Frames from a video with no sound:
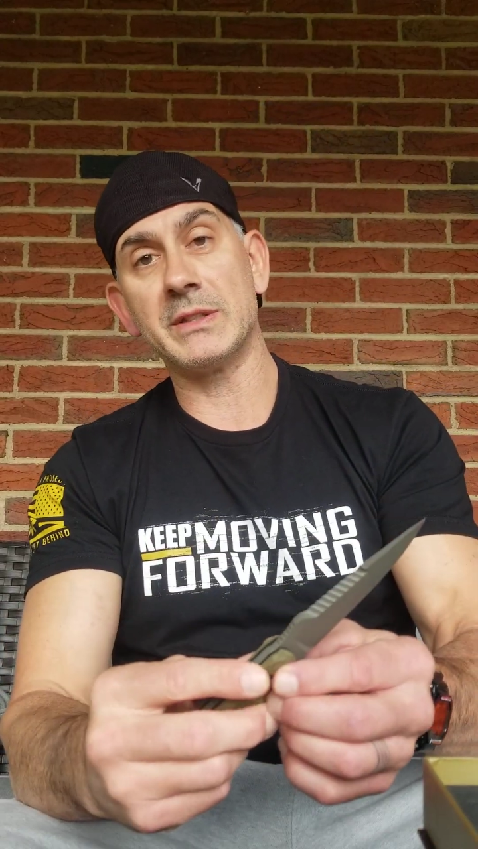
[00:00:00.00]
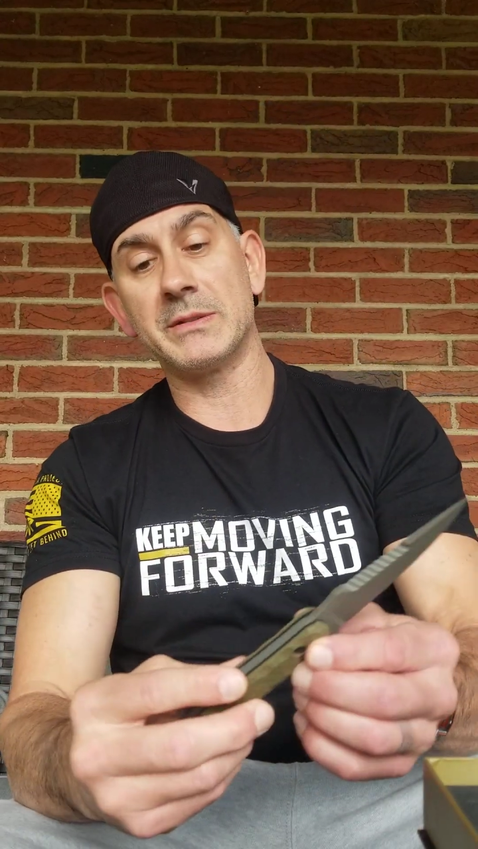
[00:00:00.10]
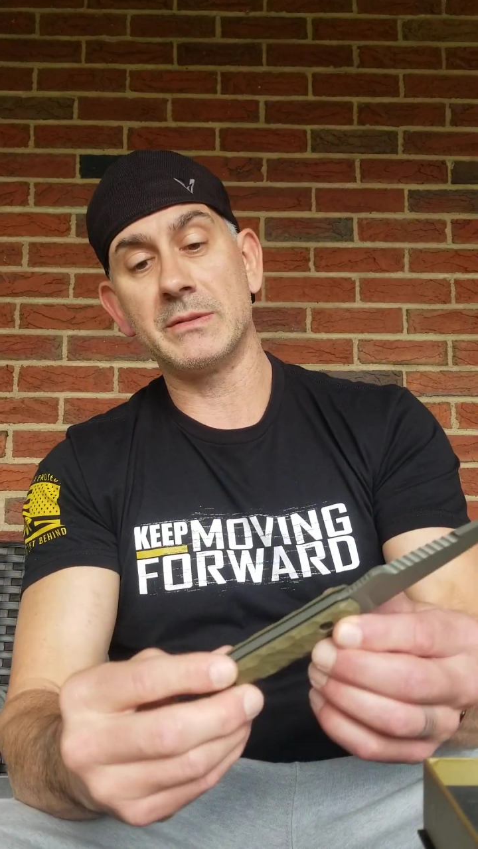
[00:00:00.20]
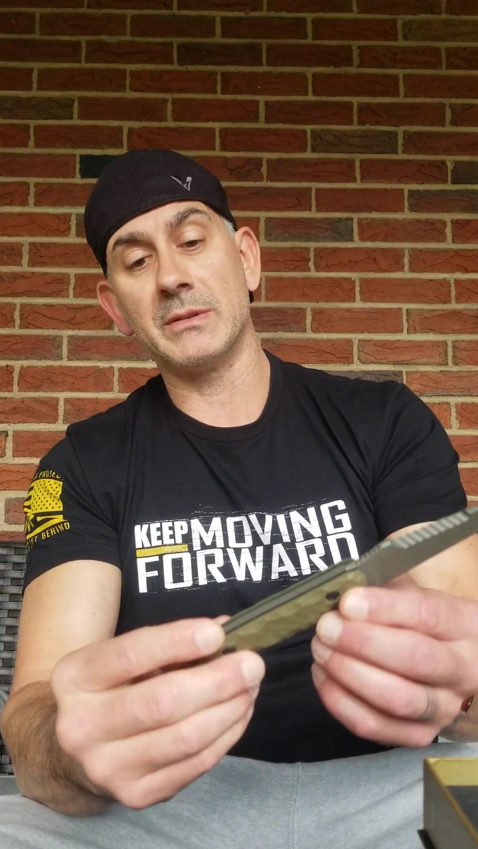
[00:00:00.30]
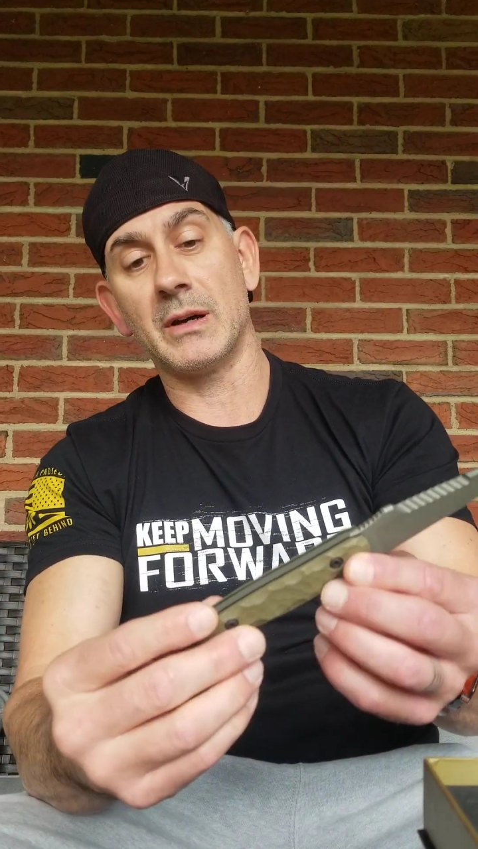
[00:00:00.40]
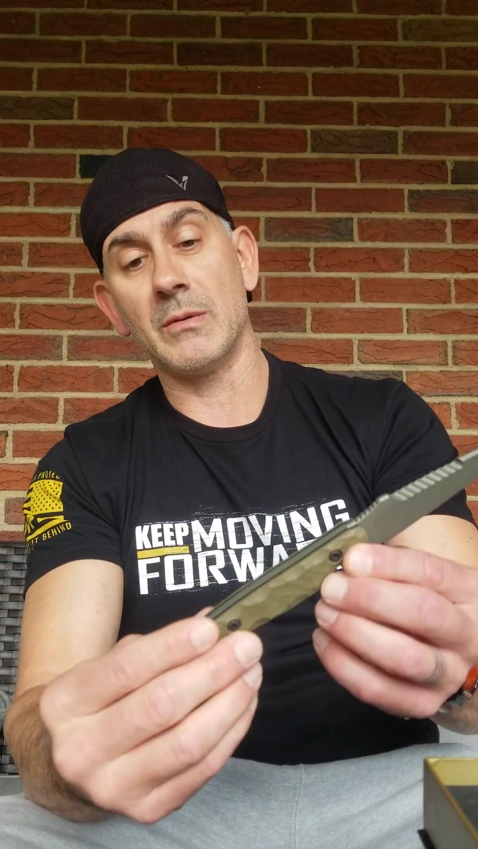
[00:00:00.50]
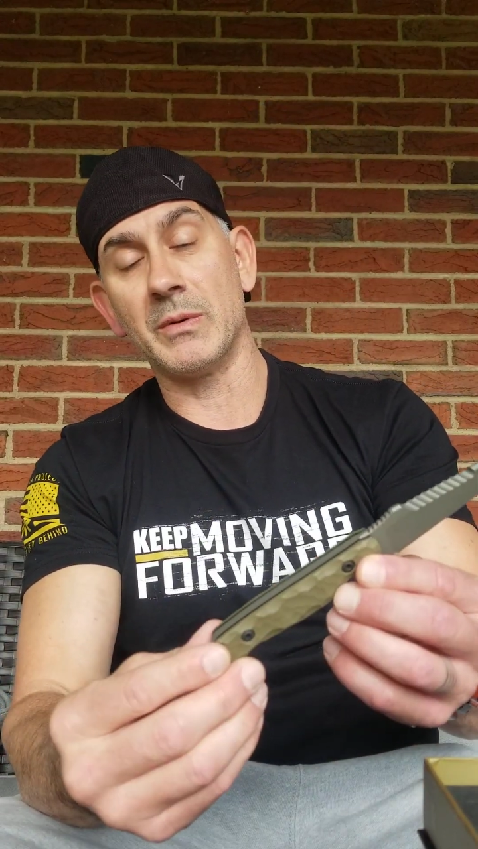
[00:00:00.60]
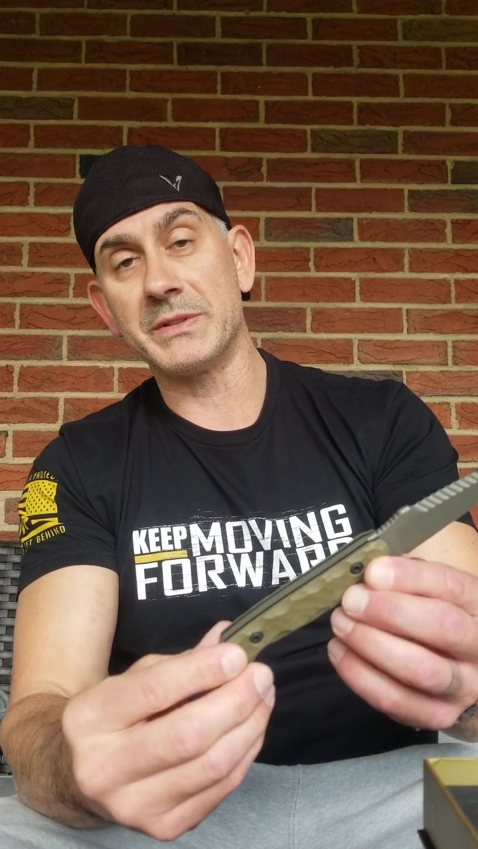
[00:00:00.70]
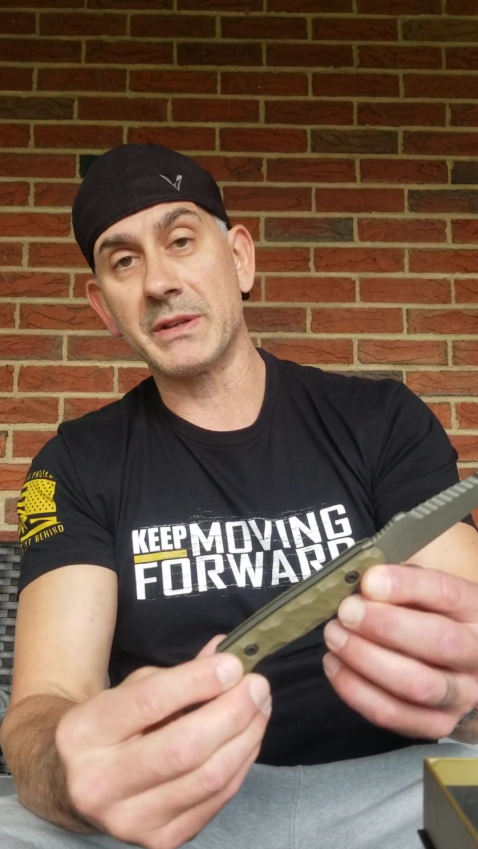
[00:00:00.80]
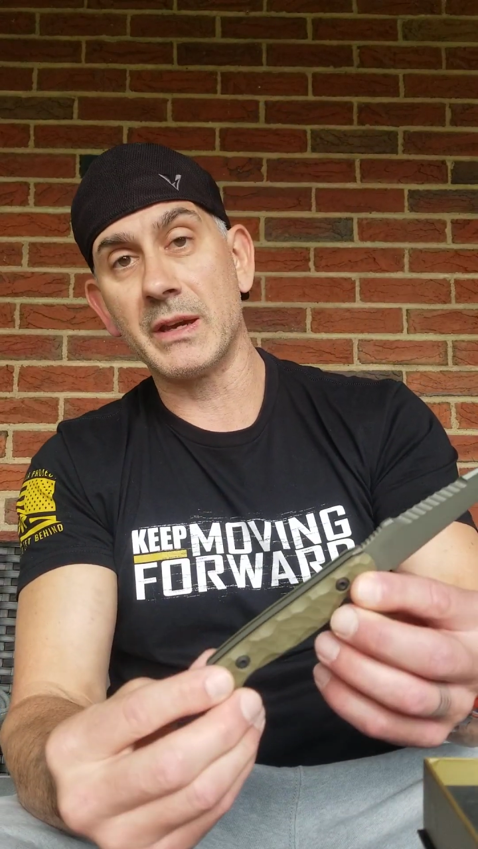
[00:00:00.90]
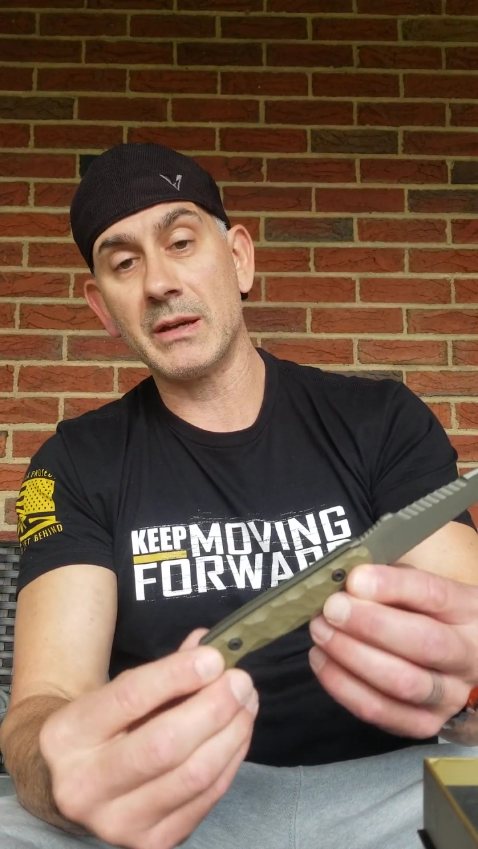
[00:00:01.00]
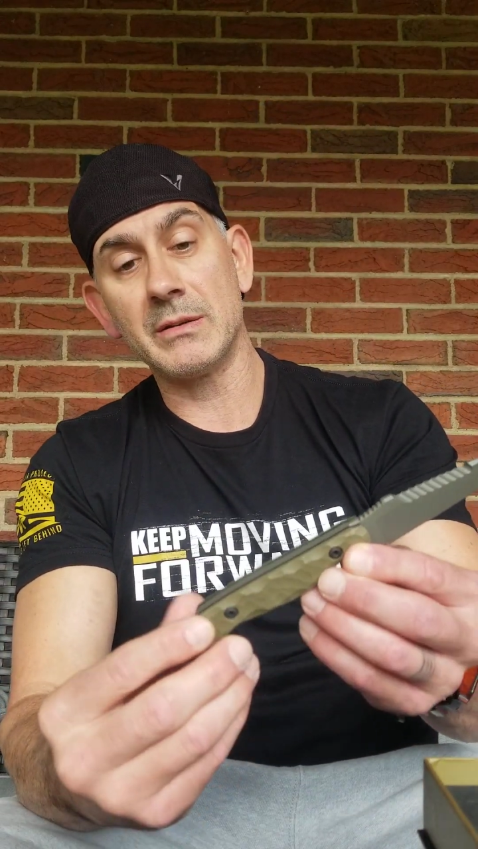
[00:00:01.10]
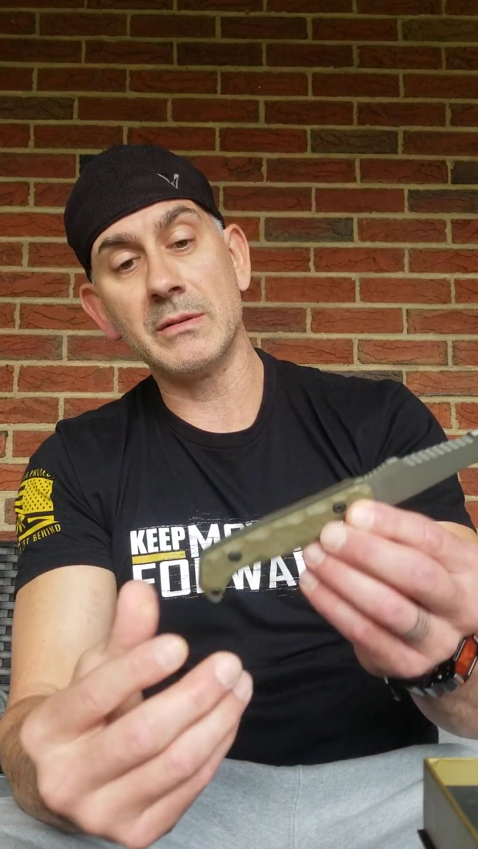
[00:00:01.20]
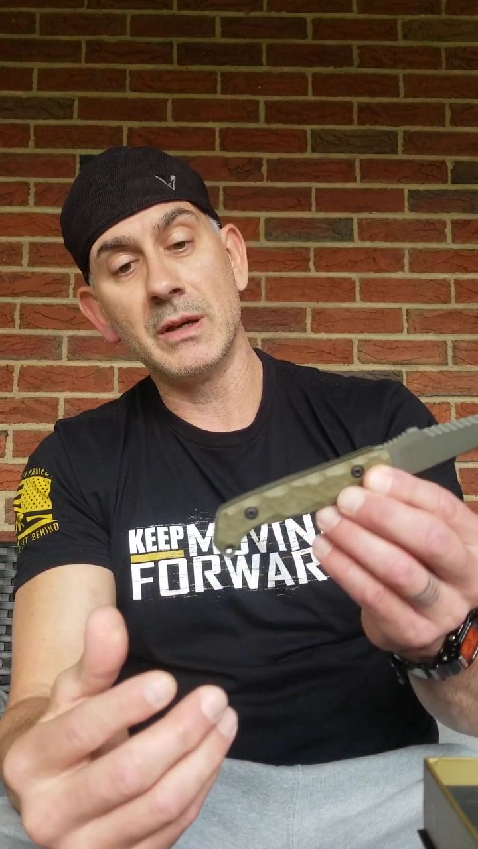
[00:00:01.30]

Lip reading: this. Once again,